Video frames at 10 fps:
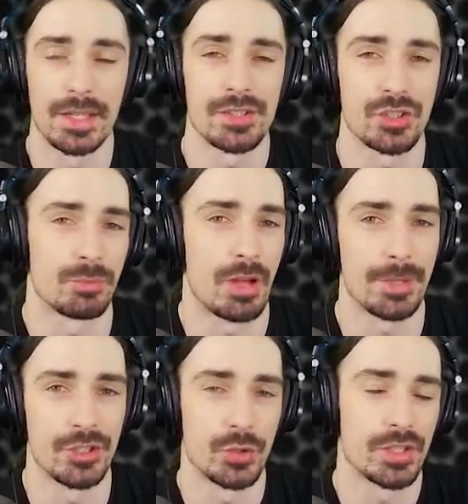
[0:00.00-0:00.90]
this, you'll
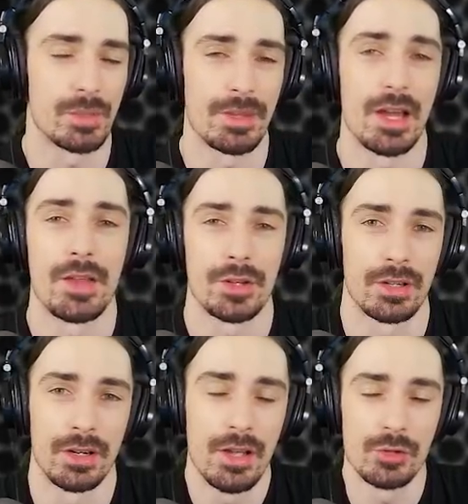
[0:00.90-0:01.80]
probably enjoy some of the
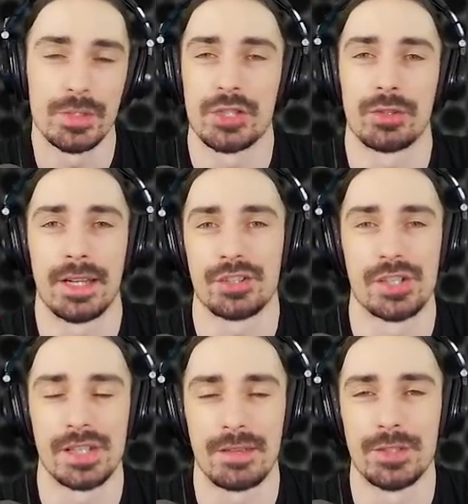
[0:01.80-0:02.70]
other
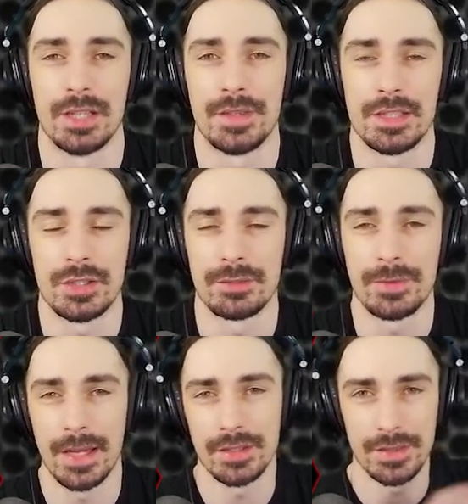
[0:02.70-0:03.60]
recreations I've done that you can
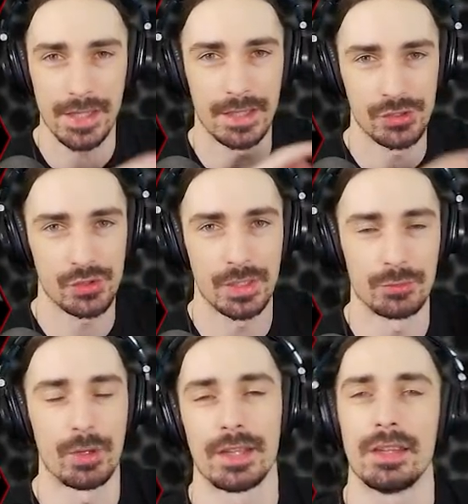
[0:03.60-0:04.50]
find on the end screen
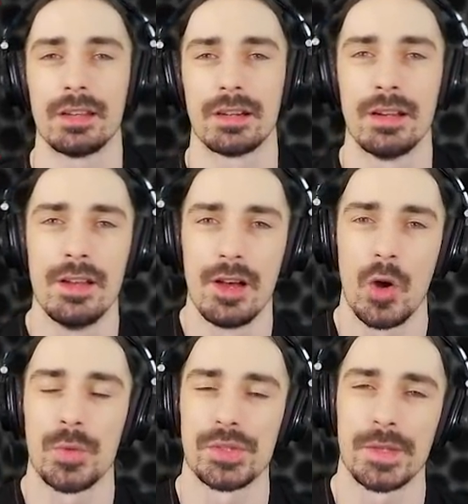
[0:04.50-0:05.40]
right here.
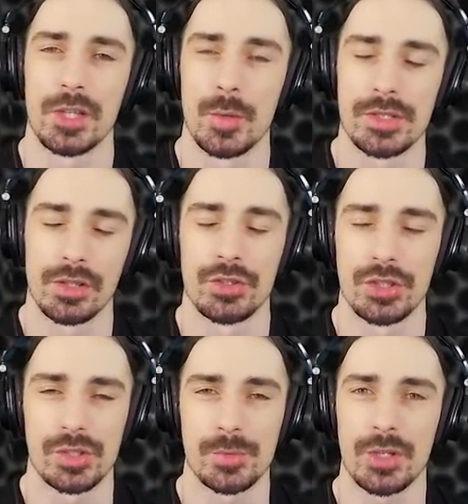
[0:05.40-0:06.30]
Hope this video has earned
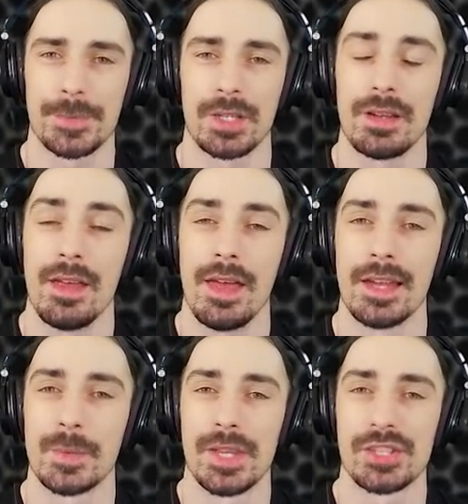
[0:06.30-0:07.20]
your subscription.
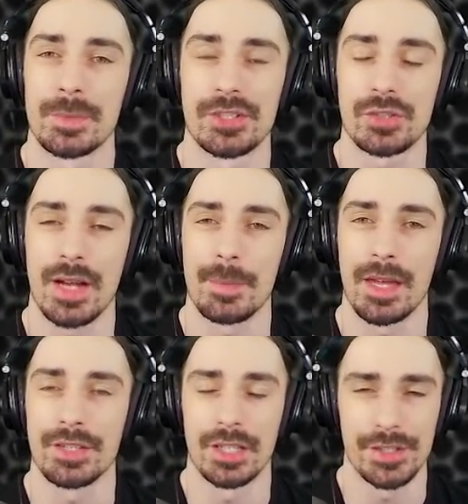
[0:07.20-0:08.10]
Anyway, this has been
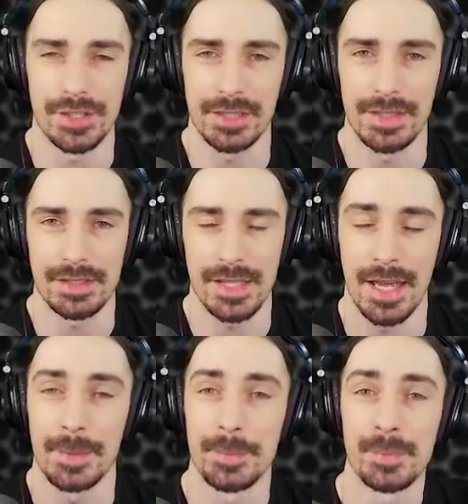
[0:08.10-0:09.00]
Scrapman, and I'll see you next time.